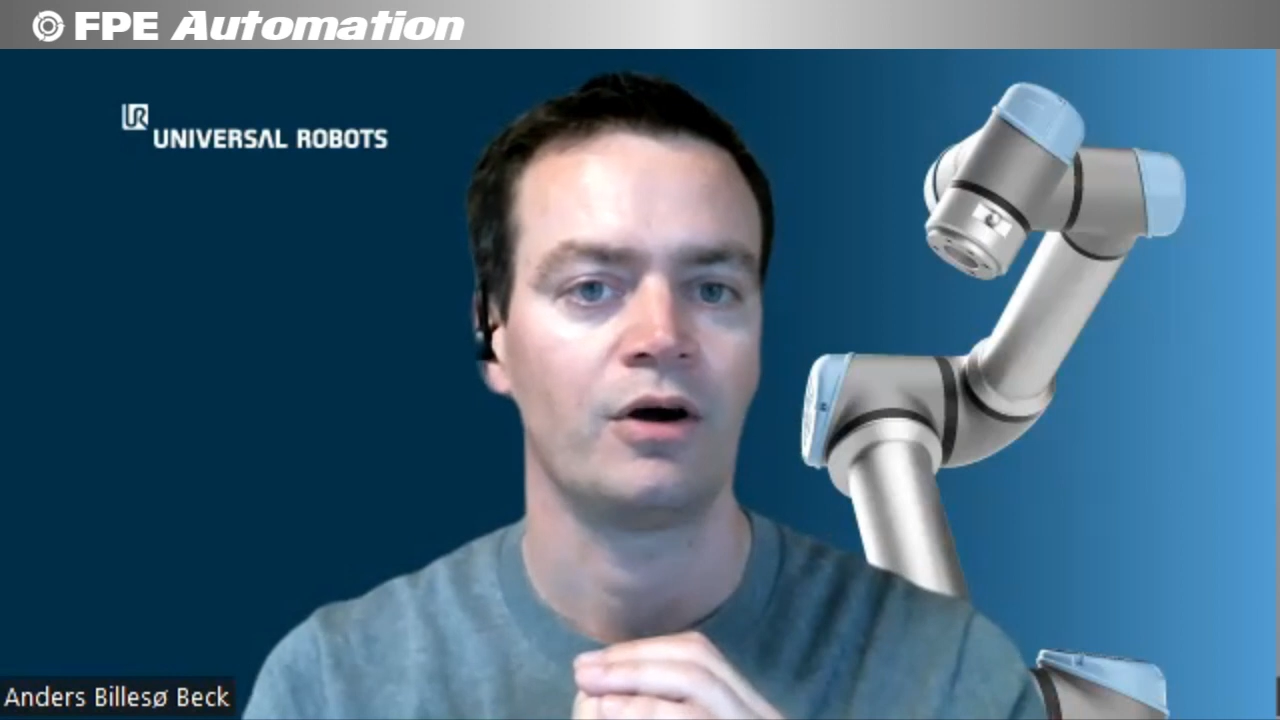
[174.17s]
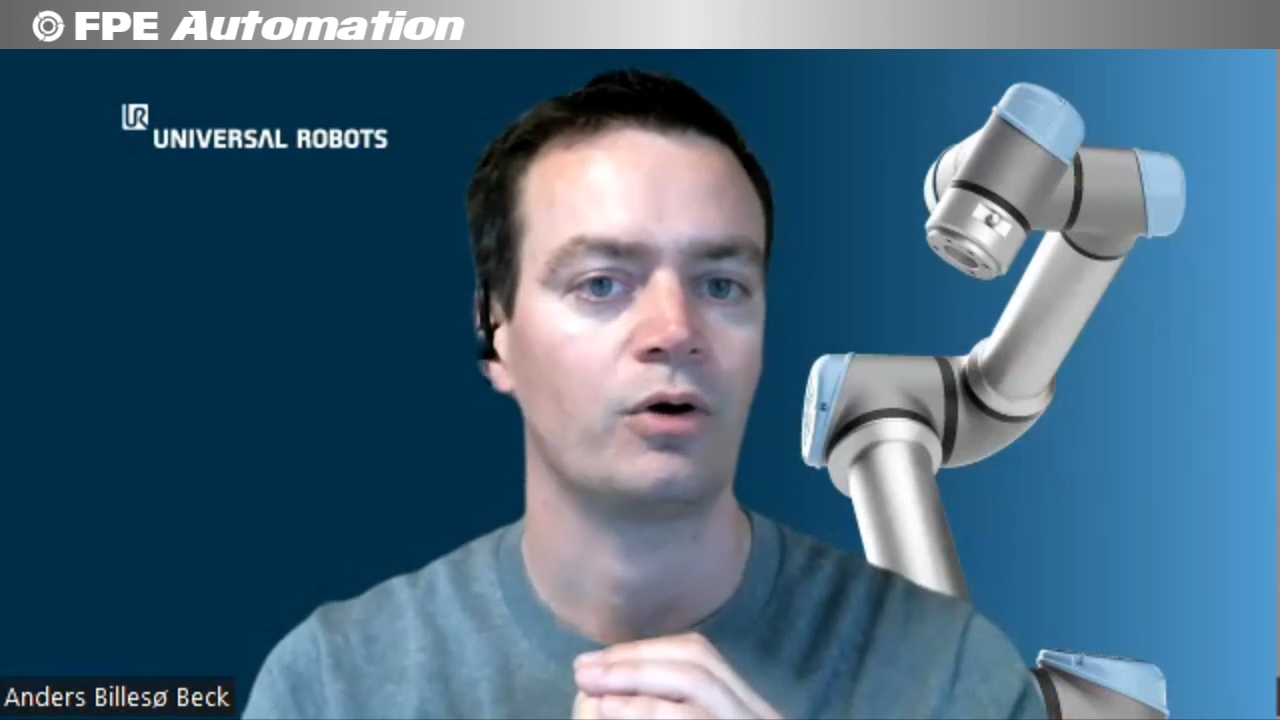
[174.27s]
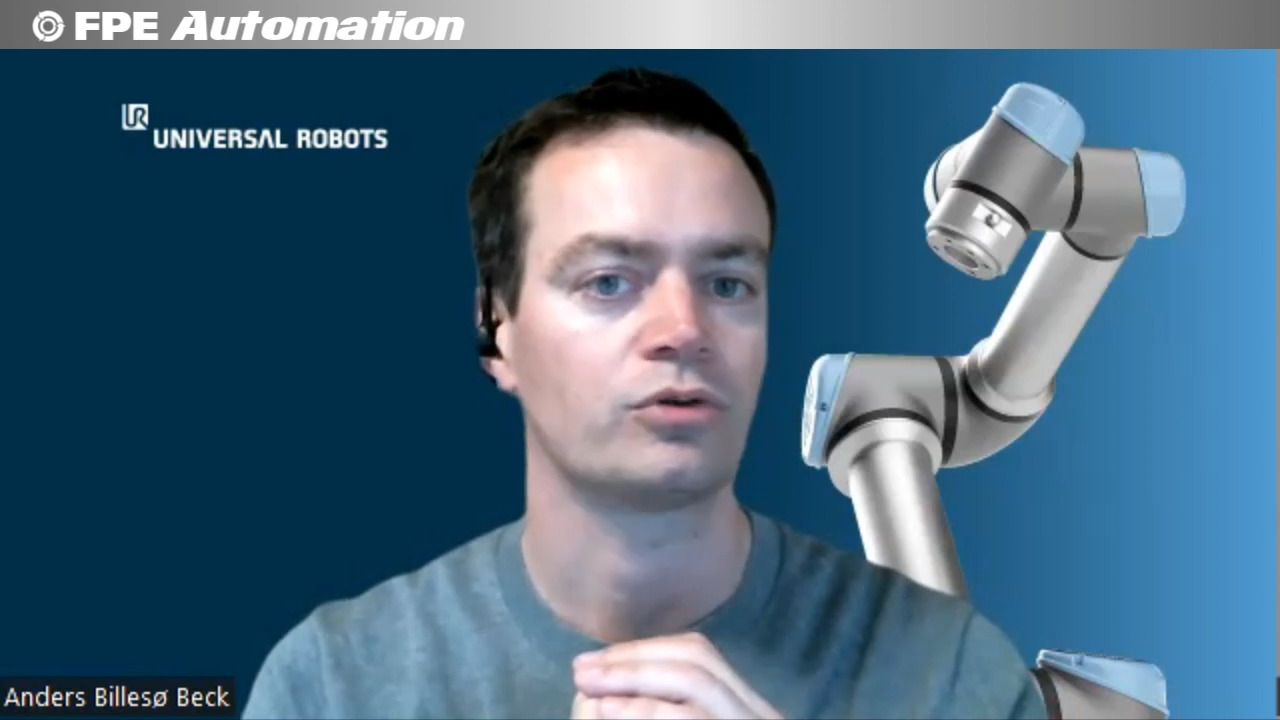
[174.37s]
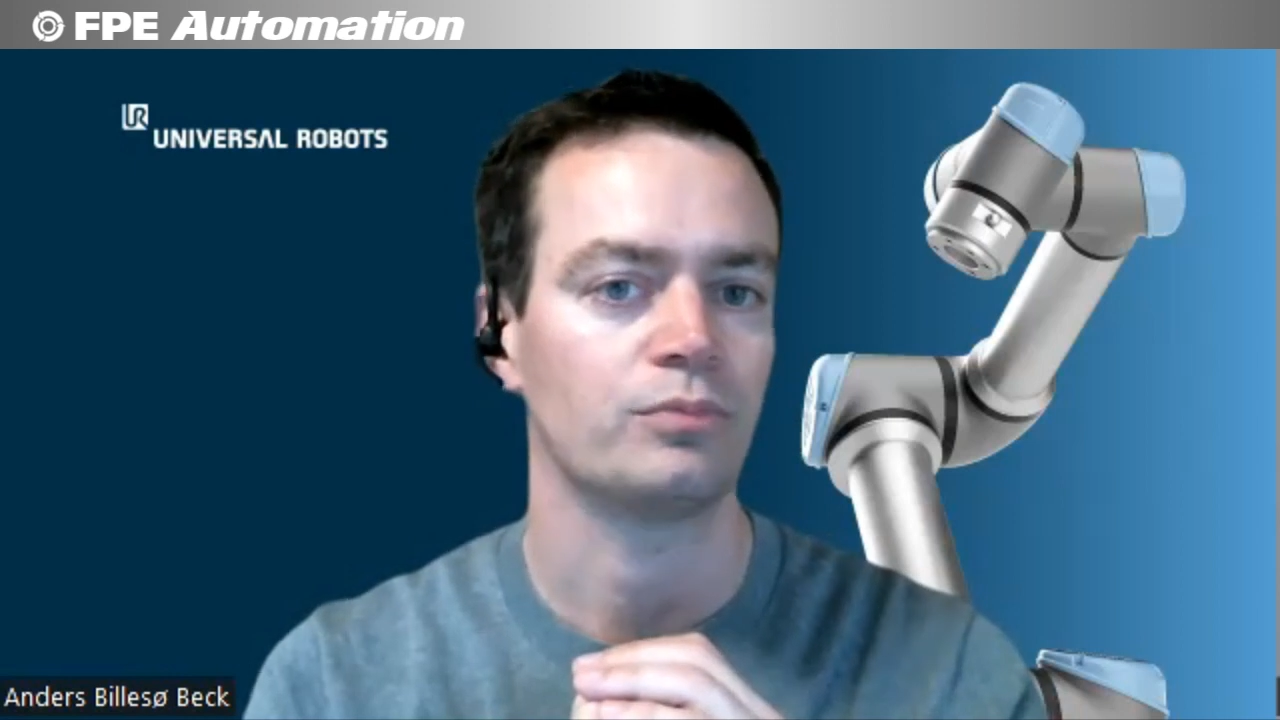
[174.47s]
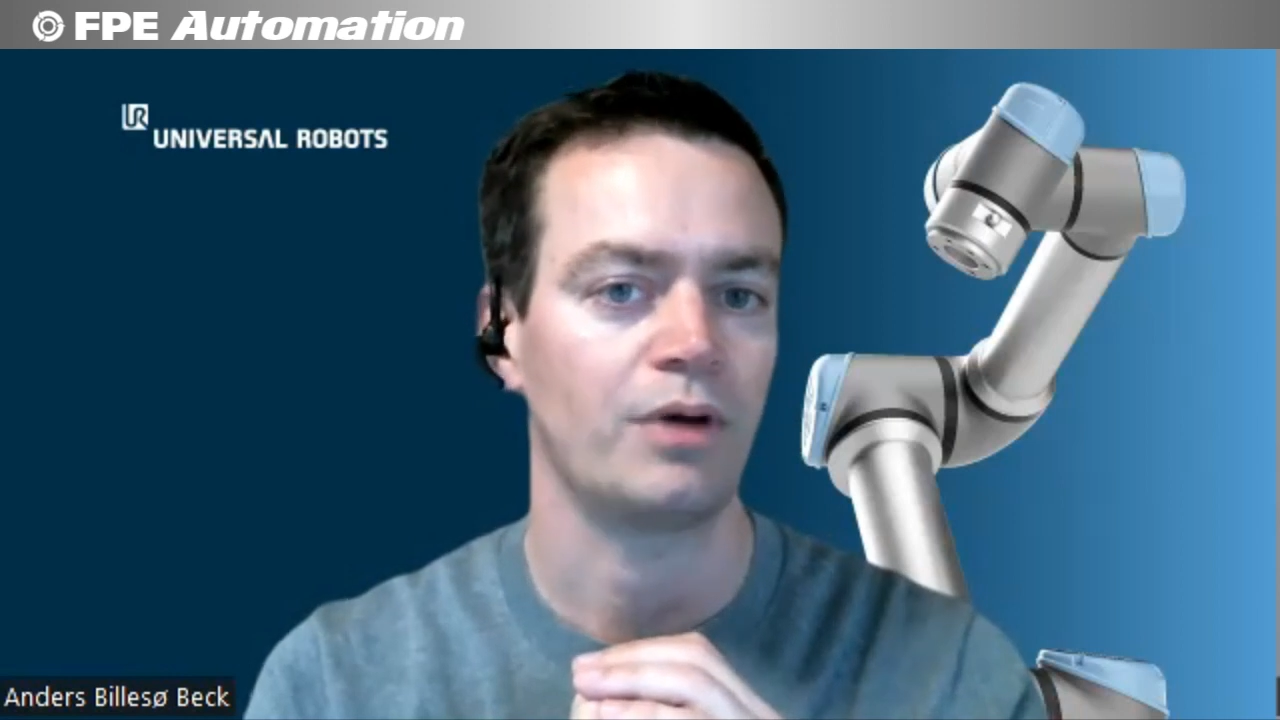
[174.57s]

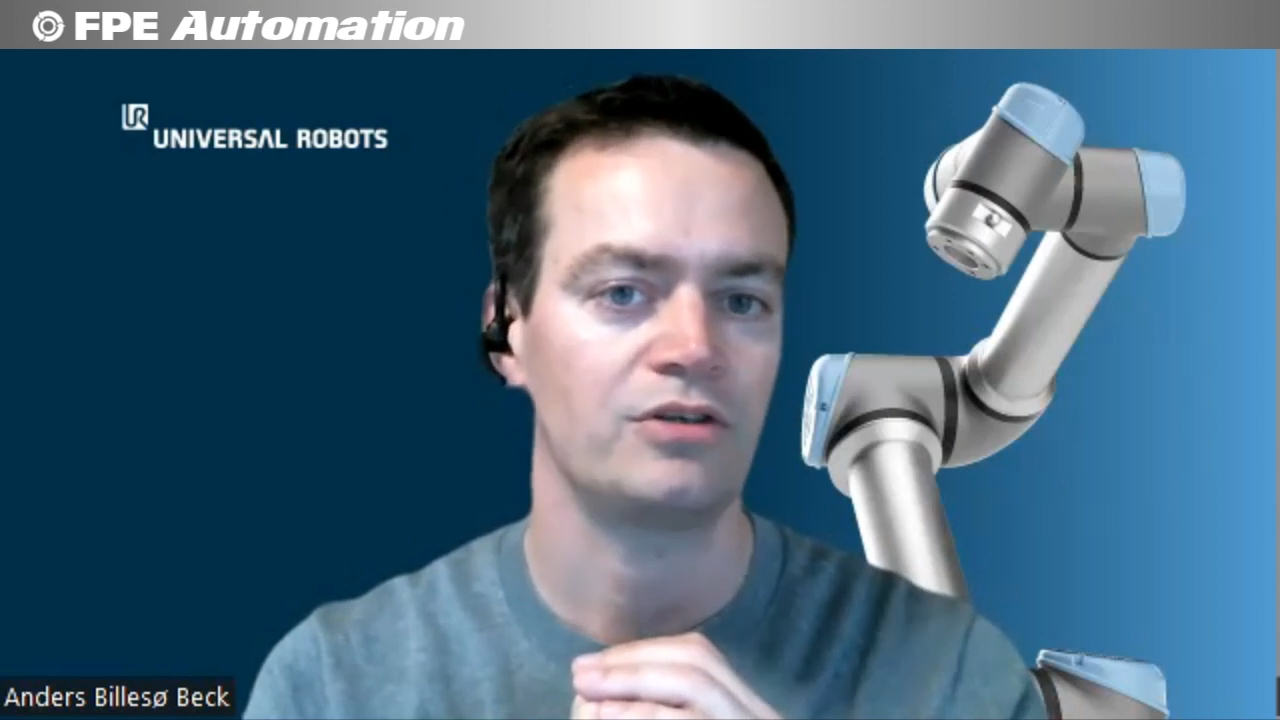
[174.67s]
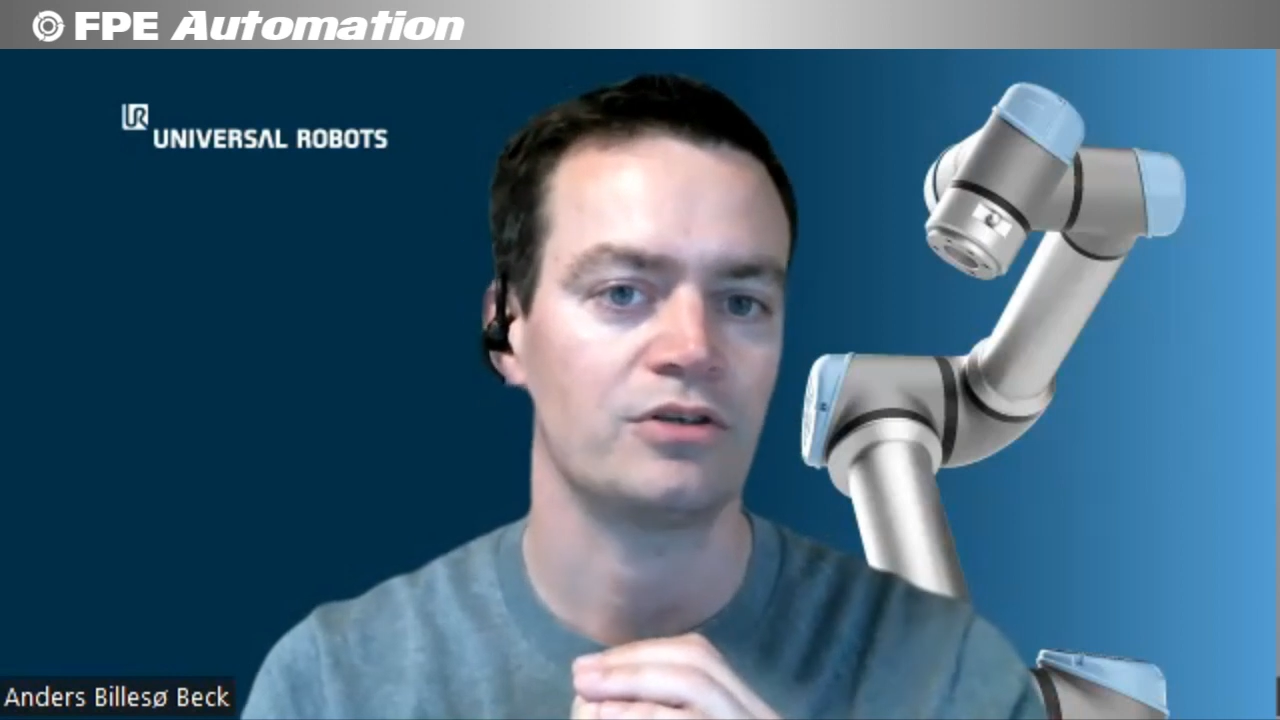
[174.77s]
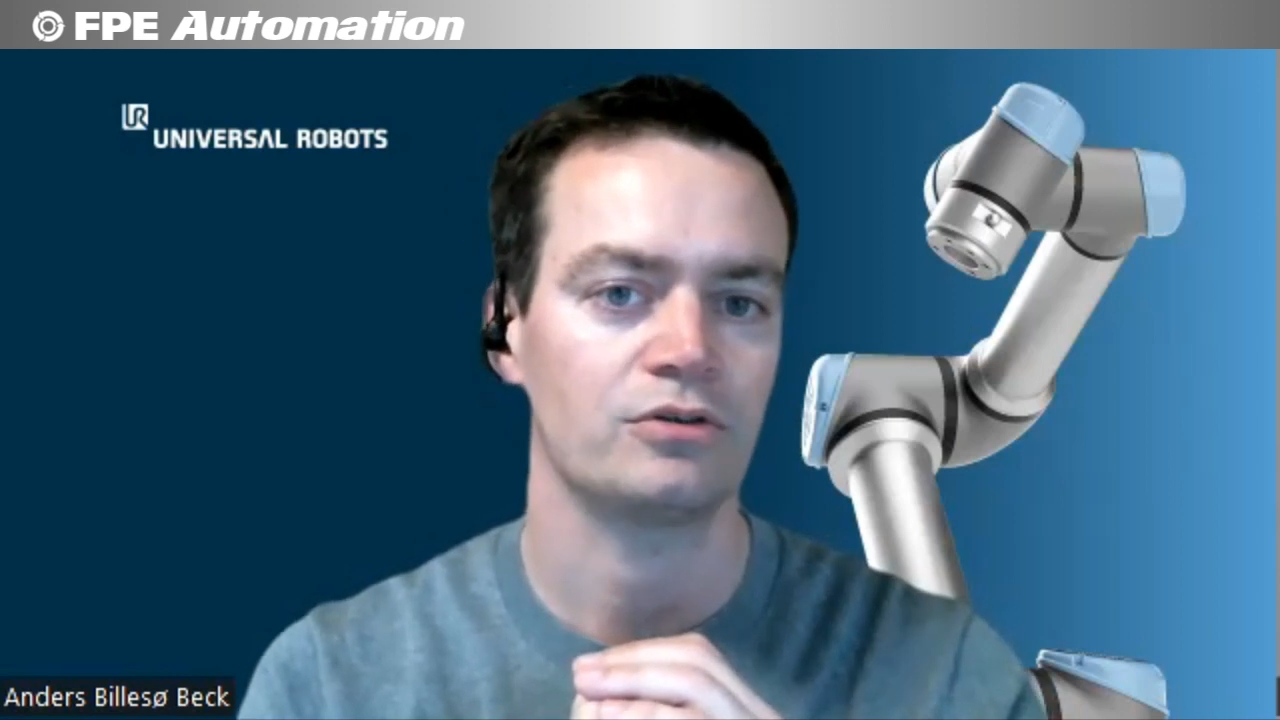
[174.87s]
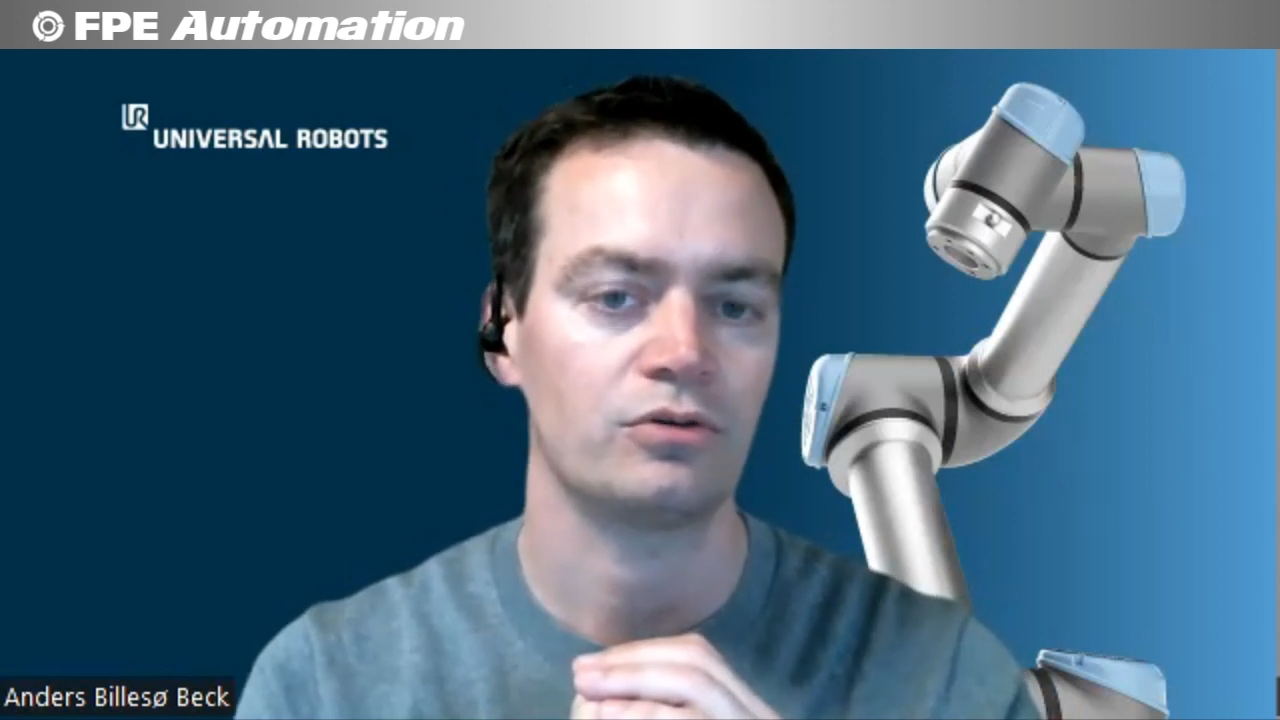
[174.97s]
automation